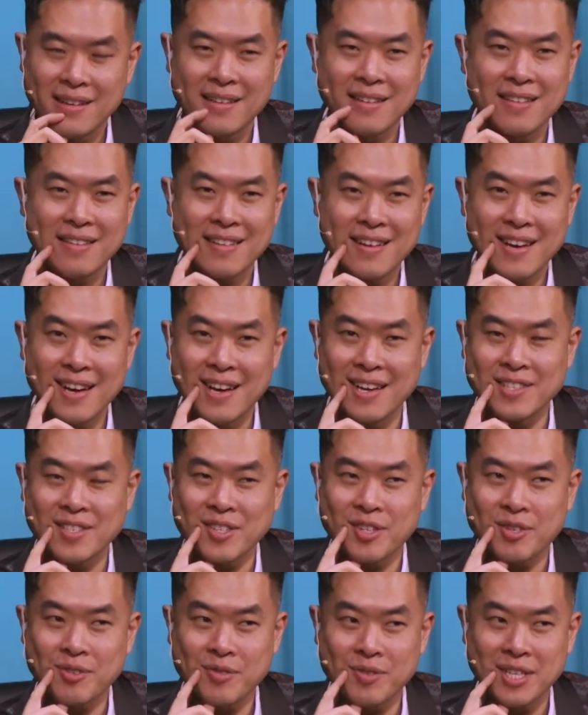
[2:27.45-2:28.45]
Yeah, it's
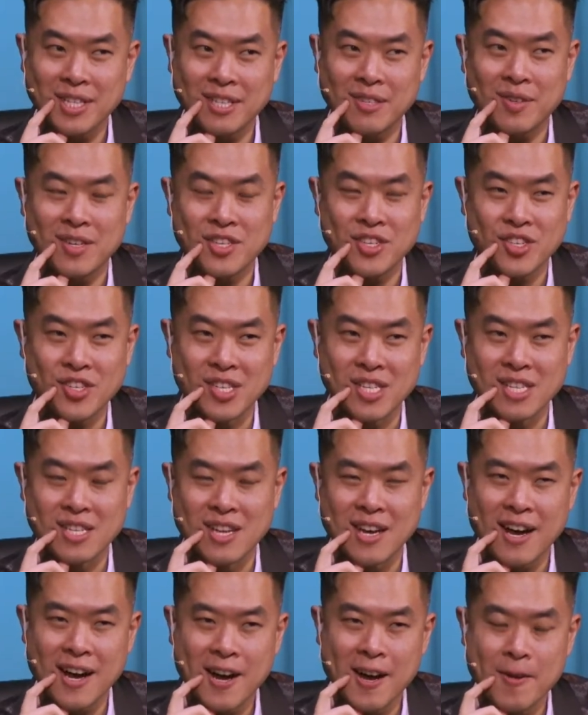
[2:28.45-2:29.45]
a great question.
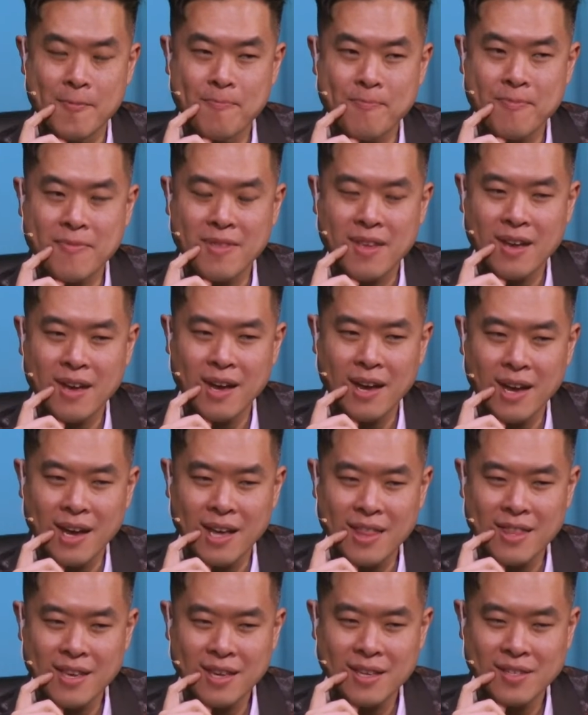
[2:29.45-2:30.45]
I
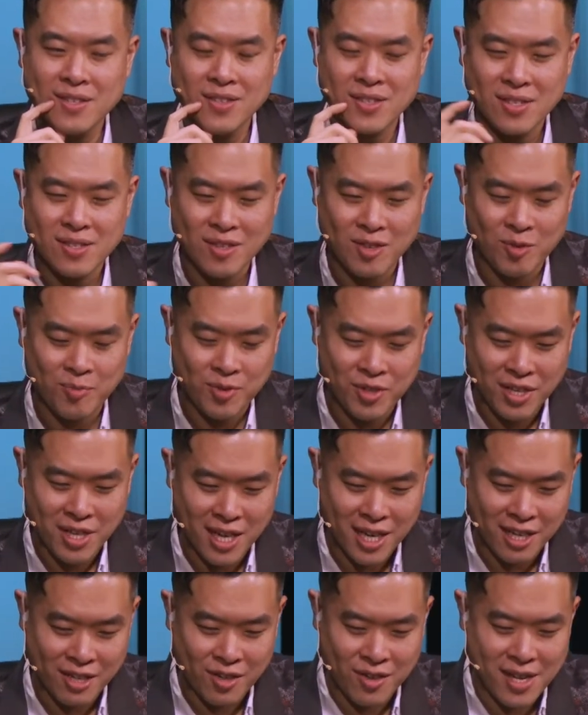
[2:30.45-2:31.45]
think it's hopefully
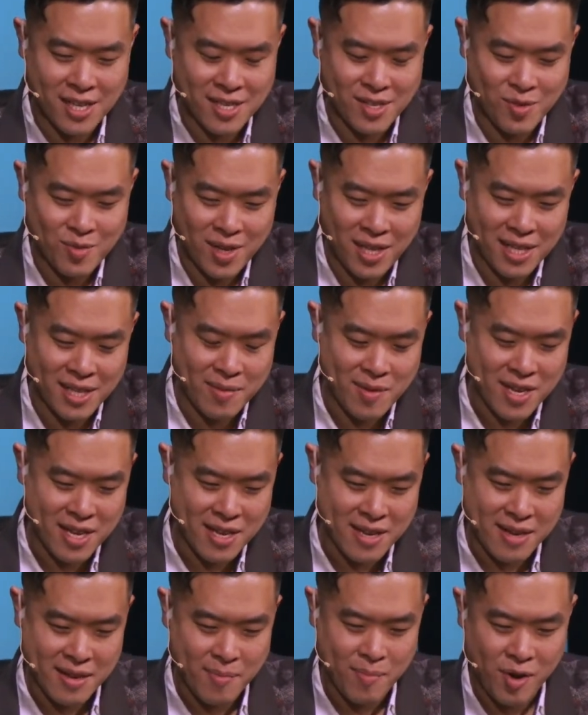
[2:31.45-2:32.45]
got across as well
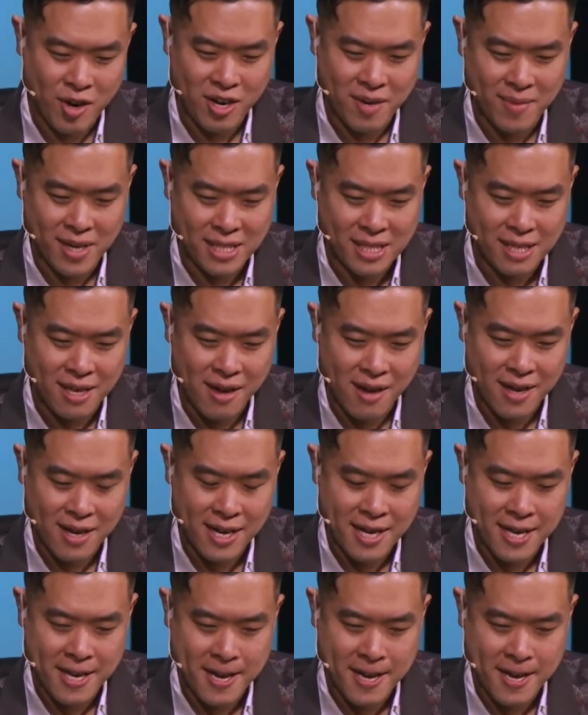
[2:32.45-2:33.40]
in part of my talk.